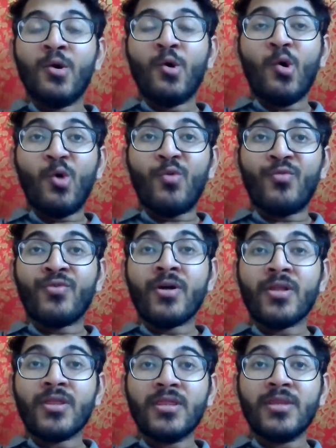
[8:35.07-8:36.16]
of
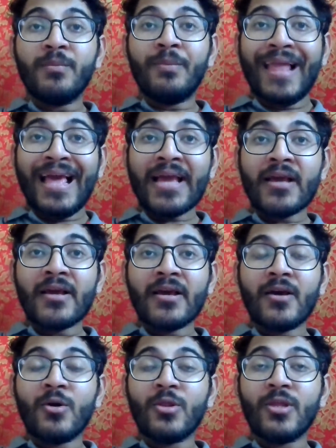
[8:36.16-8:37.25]
the black
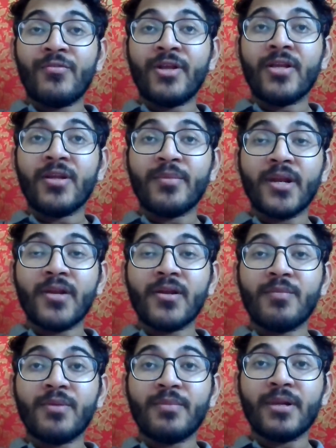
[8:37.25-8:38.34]
or the African American
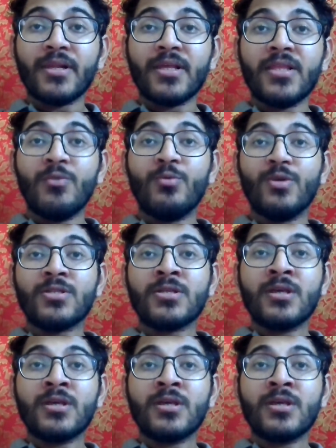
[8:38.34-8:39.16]
people in the US.